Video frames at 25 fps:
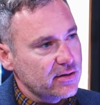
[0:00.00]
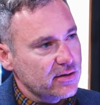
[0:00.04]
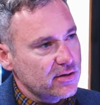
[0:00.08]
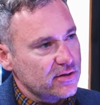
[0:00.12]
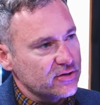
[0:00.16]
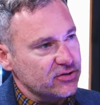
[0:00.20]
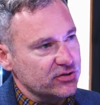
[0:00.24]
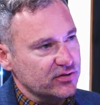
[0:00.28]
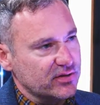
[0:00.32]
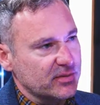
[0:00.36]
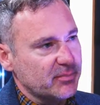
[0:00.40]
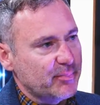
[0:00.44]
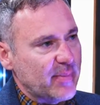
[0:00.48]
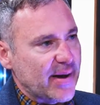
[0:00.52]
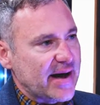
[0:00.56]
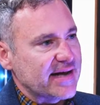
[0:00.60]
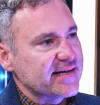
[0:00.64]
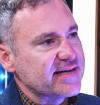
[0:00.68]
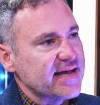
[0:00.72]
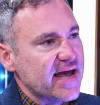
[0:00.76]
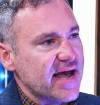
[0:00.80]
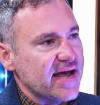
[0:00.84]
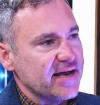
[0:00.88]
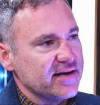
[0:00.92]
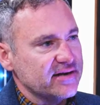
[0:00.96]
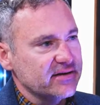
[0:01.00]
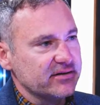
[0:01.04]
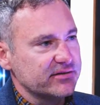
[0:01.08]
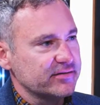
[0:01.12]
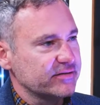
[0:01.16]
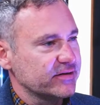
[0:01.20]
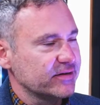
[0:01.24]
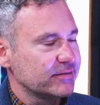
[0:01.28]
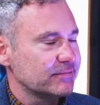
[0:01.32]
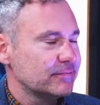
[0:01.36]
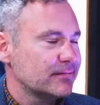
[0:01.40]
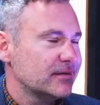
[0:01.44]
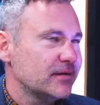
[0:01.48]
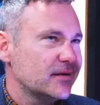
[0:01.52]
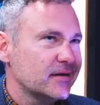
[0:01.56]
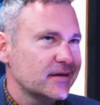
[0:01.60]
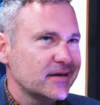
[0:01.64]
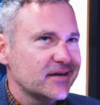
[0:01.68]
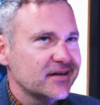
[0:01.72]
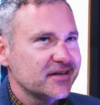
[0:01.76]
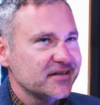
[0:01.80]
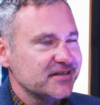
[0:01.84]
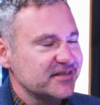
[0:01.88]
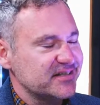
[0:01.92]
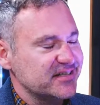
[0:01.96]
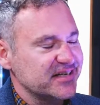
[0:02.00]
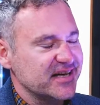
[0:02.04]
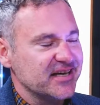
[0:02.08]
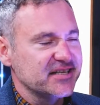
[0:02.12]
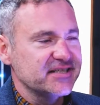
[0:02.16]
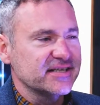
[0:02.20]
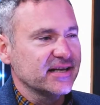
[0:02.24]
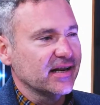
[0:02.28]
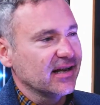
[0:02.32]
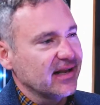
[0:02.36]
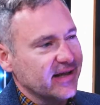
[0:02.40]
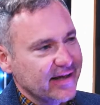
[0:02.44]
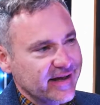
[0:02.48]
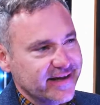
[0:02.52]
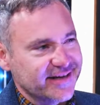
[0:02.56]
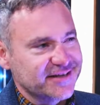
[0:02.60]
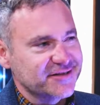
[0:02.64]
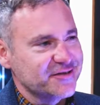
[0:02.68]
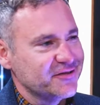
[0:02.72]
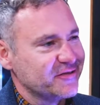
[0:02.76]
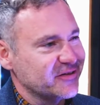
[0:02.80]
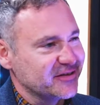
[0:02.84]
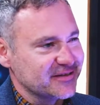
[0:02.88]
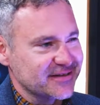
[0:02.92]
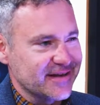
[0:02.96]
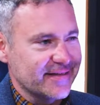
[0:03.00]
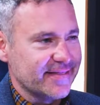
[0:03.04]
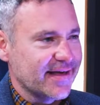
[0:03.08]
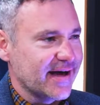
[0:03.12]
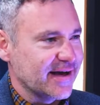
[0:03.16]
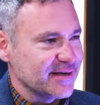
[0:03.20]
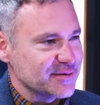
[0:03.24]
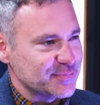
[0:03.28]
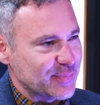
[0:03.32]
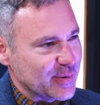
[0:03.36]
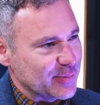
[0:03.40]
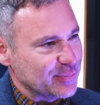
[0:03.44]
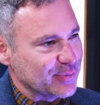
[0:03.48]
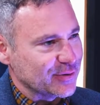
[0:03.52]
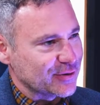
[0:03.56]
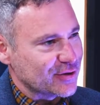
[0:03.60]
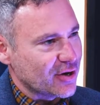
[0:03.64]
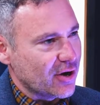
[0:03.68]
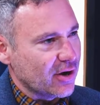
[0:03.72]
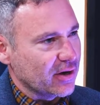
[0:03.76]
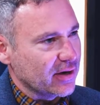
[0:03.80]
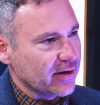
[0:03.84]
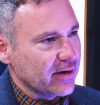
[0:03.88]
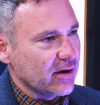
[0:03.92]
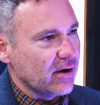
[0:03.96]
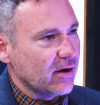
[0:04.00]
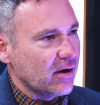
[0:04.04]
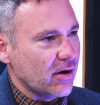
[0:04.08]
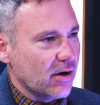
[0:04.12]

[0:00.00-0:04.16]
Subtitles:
So the back end, the data lakes and things like that, as people call it,